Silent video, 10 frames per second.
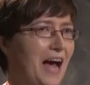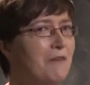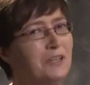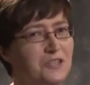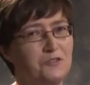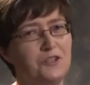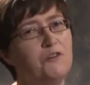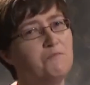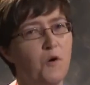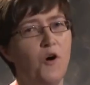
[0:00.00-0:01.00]
I wanted to know
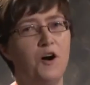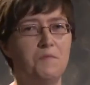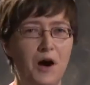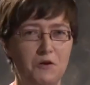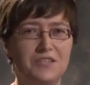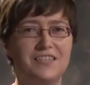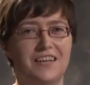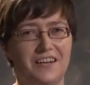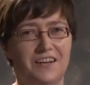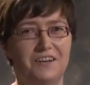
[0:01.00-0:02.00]
more about
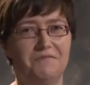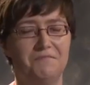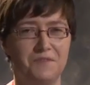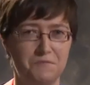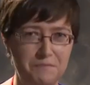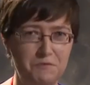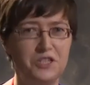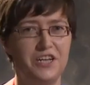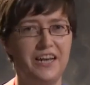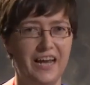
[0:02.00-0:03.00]

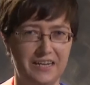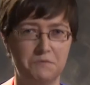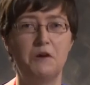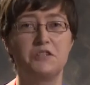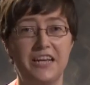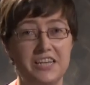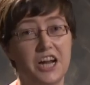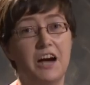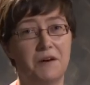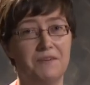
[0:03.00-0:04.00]
Rinpoche and about
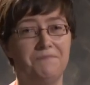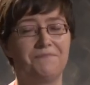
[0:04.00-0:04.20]
Kichara.